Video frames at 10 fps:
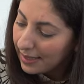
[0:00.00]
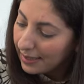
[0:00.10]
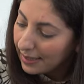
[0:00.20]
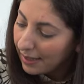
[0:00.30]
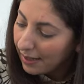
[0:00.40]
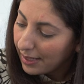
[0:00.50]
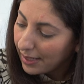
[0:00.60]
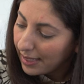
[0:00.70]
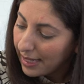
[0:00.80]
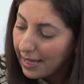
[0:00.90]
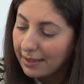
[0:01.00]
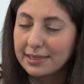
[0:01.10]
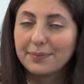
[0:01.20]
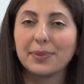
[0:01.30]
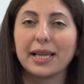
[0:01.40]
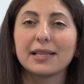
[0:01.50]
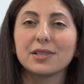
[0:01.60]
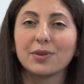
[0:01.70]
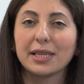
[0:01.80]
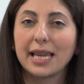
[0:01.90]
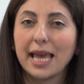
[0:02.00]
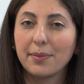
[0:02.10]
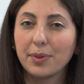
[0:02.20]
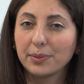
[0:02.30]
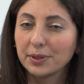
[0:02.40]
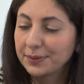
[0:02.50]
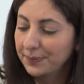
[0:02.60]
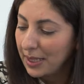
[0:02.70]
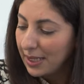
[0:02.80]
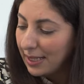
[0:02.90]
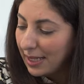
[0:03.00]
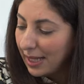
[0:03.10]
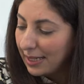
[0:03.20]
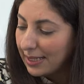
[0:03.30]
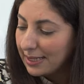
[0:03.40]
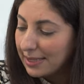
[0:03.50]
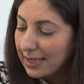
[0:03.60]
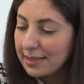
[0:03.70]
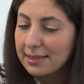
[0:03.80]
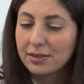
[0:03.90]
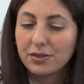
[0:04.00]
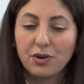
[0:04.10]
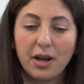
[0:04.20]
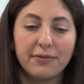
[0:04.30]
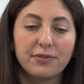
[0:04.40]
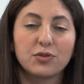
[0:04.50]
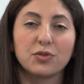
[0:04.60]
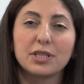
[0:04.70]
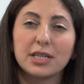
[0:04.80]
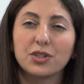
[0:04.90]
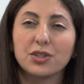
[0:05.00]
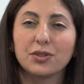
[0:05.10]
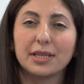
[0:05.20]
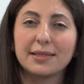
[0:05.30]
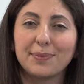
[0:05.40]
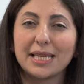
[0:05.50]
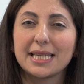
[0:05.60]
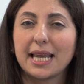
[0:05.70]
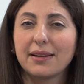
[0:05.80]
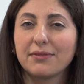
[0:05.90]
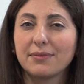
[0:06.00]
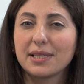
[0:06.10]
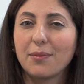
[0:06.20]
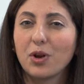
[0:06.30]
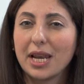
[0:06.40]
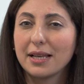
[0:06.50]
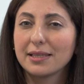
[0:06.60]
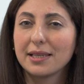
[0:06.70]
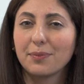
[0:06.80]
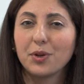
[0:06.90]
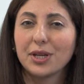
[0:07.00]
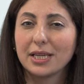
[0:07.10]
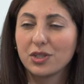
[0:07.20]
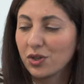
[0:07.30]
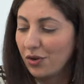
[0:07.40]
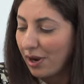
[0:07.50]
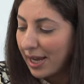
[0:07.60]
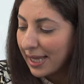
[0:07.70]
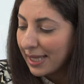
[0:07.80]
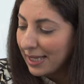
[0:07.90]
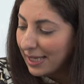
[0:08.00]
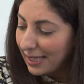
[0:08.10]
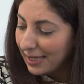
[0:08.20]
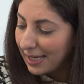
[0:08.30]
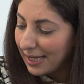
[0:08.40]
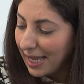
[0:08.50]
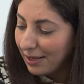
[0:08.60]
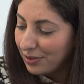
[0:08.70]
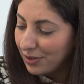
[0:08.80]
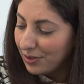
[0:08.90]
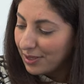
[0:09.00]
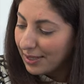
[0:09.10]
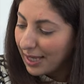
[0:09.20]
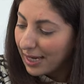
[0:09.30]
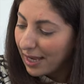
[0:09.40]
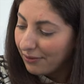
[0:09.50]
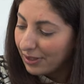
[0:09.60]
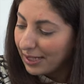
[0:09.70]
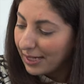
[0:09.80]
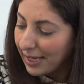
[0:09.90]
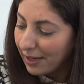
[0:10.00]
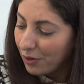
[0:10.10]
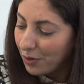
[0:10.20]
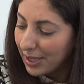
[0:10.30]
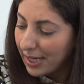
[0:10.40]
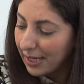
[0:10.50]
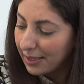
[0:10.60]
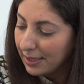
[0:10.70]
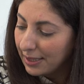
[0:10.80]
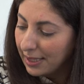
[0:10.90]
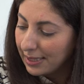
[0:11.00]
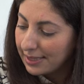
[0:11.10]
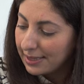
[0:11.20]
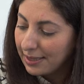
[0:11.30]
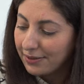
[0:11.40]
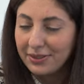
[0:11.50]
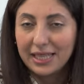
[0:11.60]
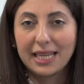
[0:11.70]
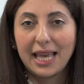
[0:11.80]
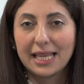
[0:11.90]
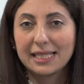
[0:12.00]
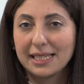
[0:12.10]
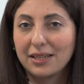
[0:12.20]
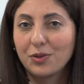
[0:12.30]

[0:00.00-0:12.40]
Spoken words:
in the eye and held in place with an air bubble. And it's this graft or tissue that's been taken from someone else and put into your eye that allows you to then have a clear cornea instead of the hazy